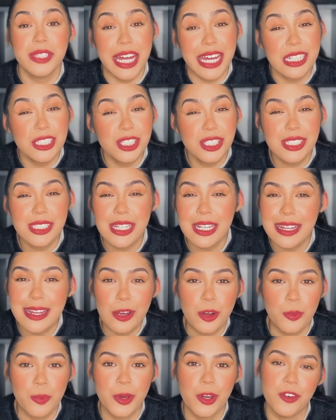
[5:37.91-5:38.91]
like, just a
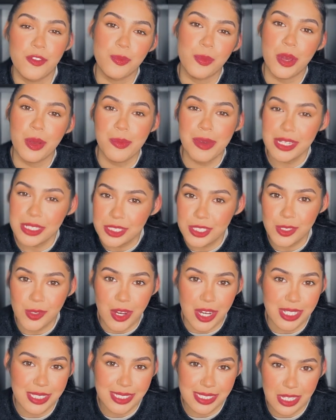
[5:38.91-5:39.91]
little bit of moment to
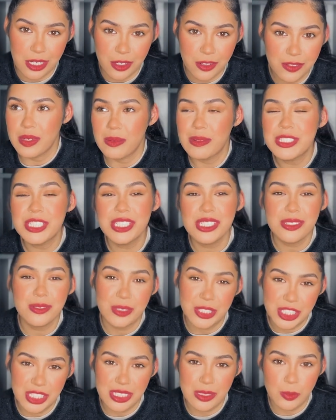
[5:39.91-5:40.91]
ourselves, which
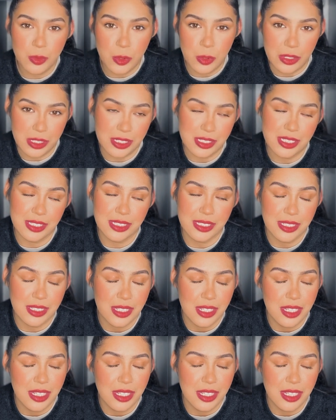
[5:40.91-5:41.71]
is important, because